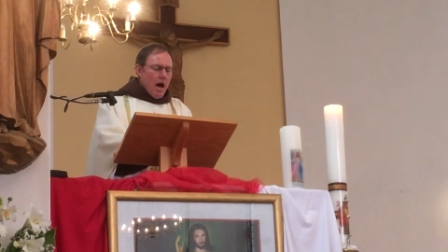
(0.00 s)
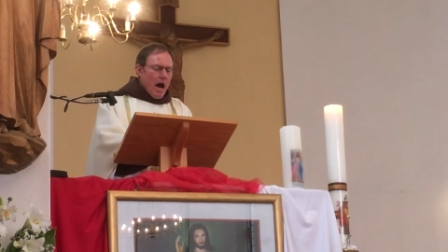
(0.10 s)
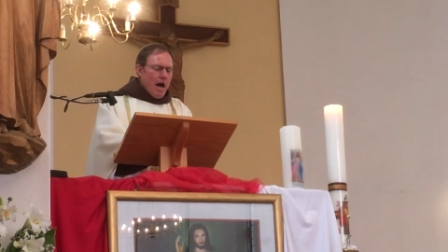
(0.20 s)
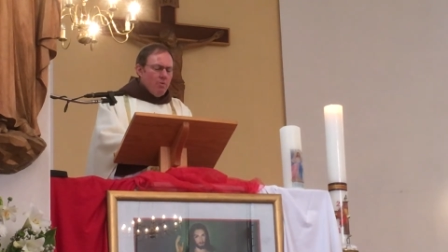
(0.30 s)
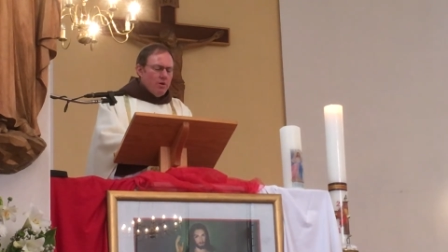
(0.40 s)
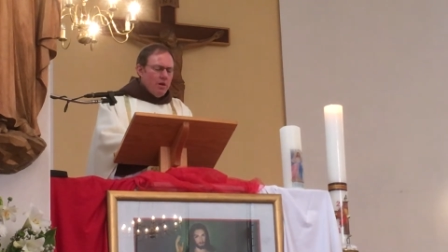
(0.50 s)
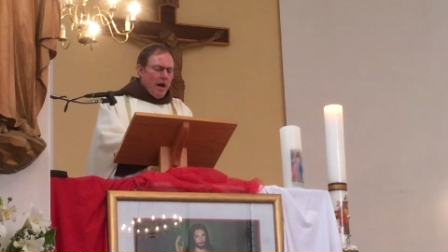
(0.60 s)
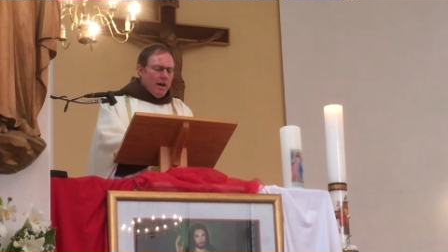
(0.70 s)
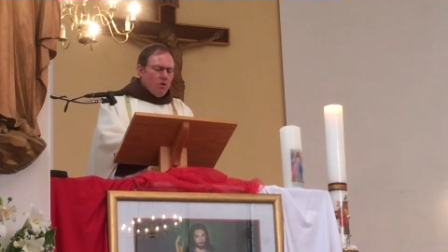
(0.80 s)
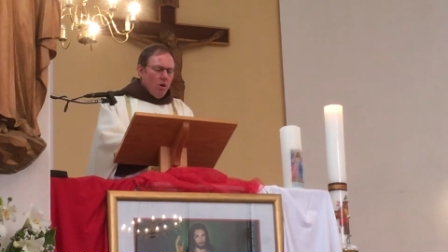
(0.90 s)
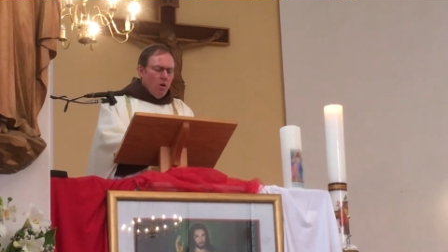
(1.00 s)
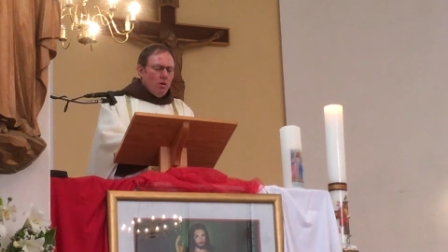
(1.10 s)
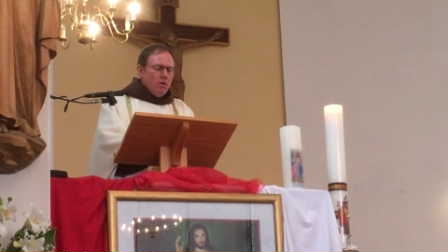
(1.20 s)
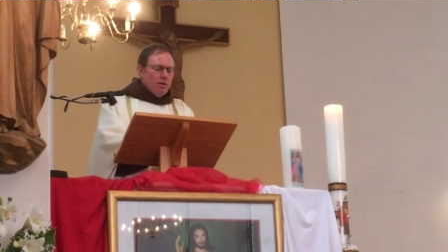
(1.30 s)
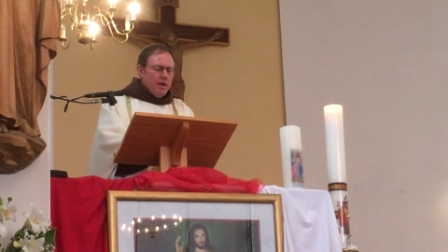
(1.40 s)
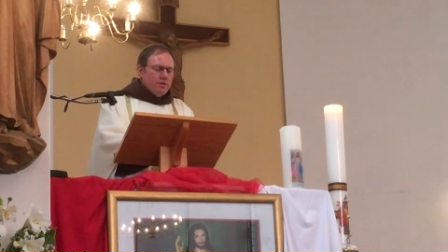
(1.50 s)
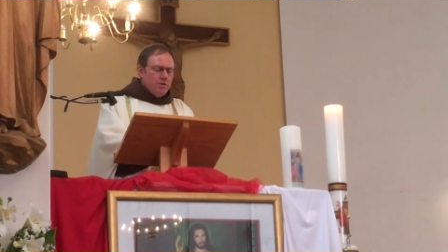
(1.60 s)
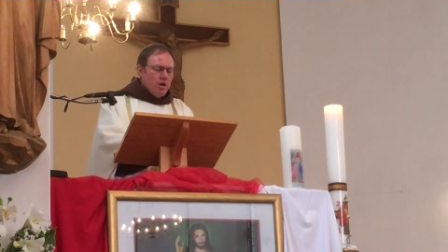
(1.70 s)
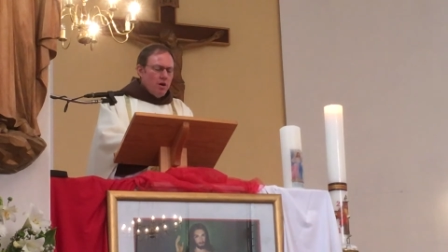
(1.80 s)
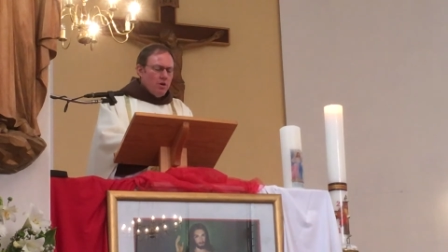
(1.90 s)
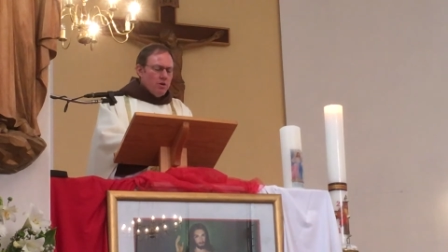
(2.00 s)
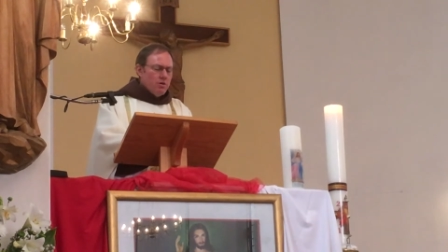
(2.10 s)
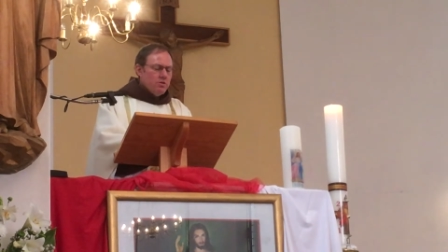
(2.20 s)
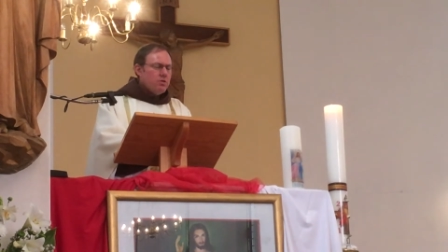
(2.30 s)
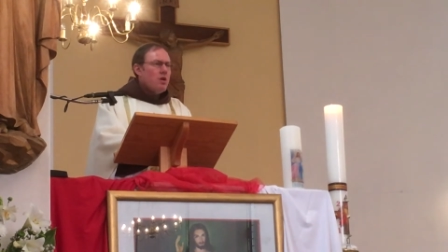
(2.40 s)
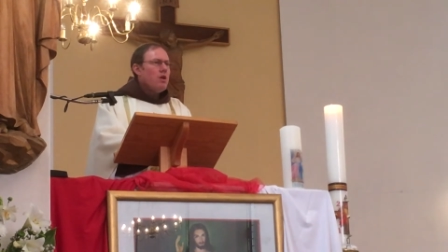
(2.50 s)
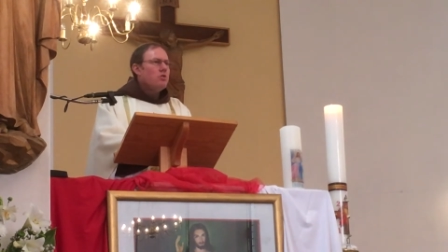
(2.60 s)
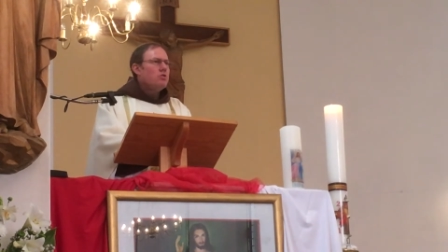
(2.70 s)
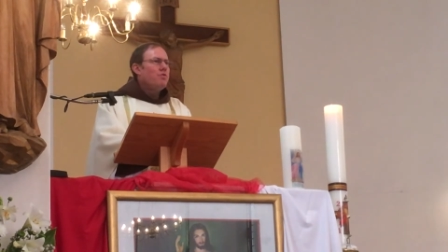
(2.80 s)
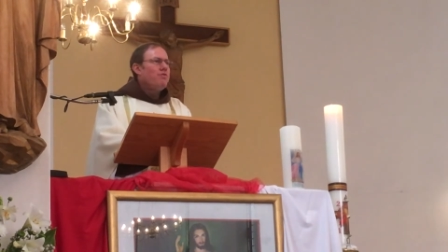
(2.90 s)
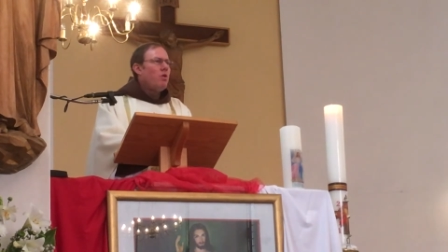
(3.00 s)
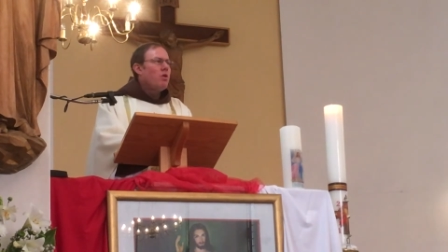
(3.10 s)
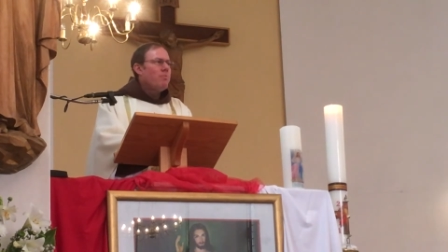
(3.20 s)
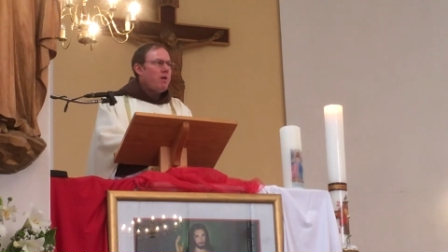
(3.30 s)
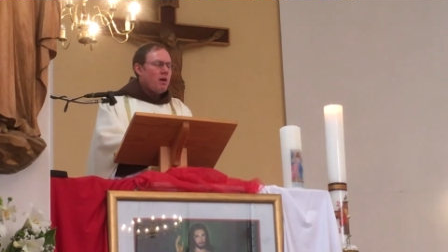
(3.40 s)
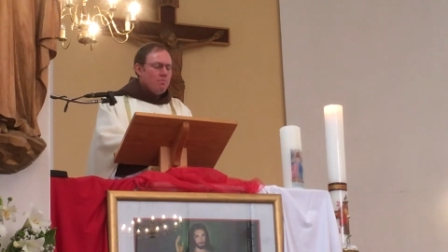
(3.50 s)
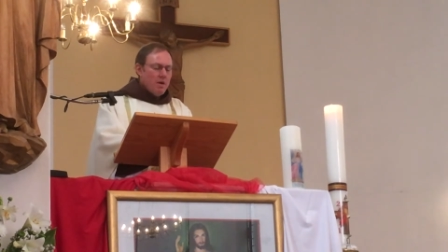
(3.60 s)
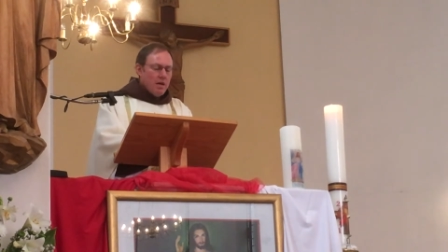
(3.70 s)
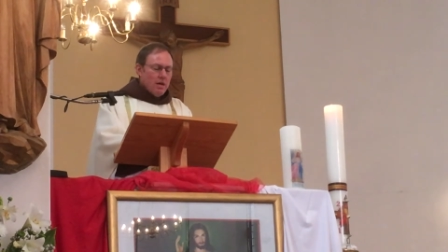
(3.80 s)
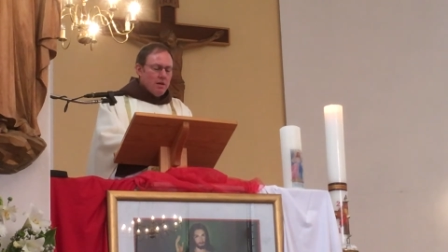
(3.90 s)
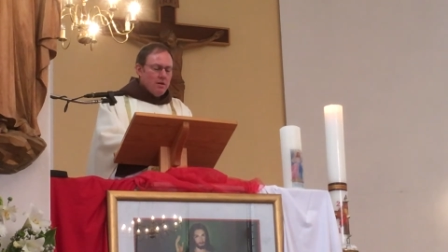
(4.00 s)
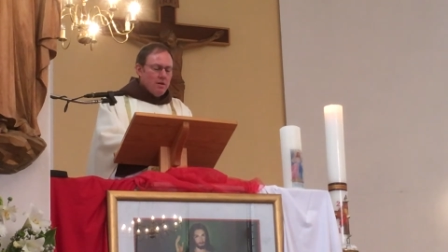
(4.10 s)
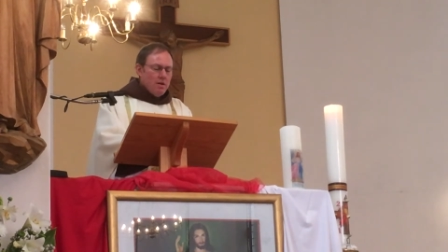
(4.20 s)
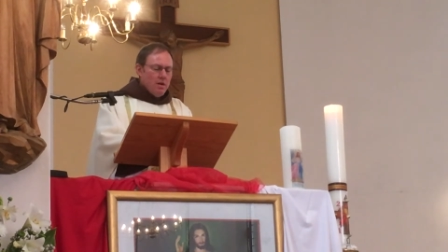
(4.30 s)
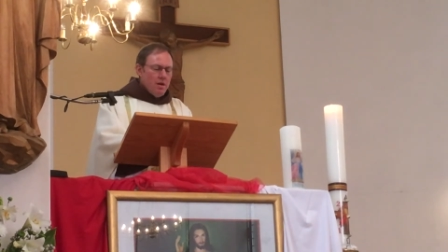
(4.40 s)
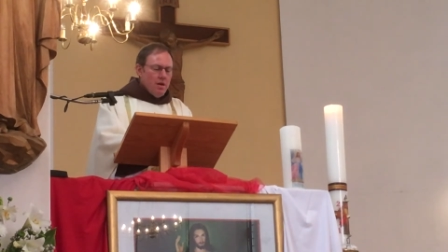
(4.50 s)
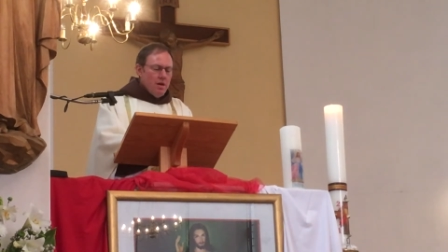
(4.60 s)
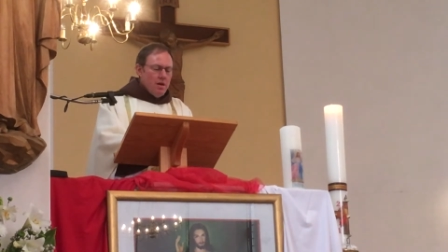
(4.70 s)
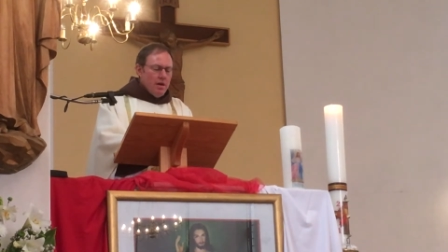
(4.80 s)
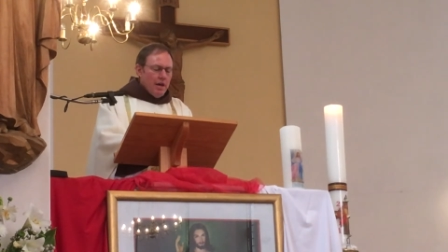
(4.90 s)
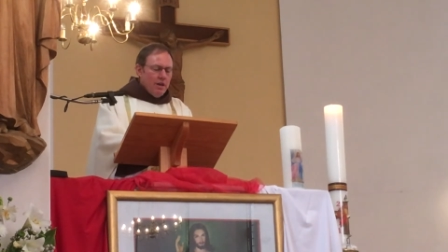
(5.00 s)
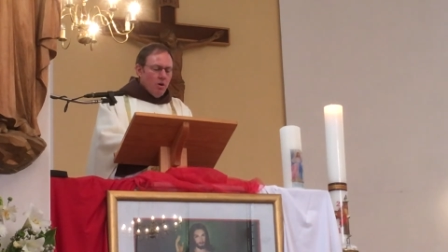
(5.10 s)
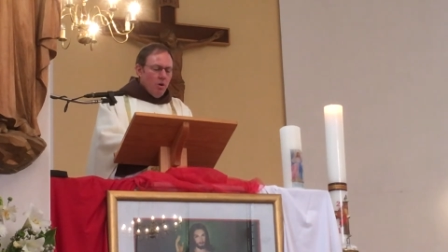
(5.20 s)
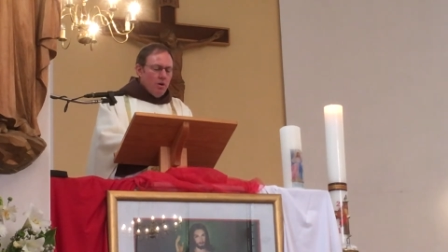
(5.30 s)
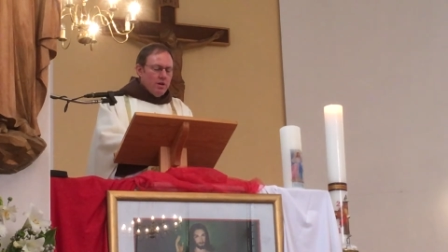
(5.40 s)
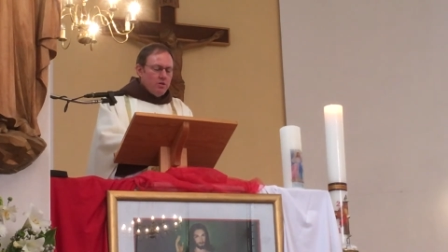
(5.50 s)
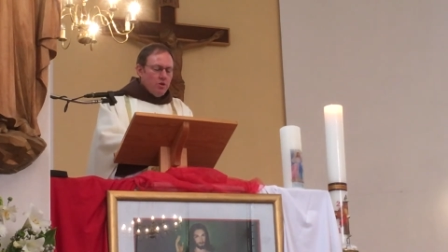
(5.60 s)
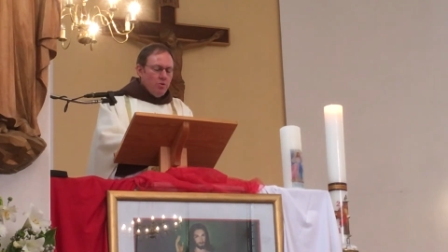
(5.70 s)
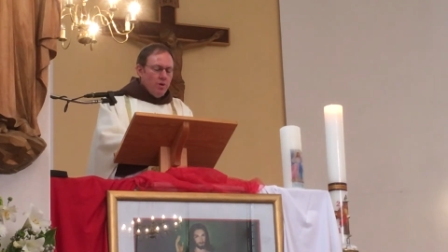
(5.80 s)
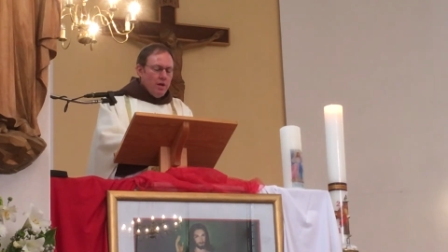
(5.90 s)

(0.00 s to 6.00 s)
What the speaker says: I would like all their sorrows to fall upon me in order to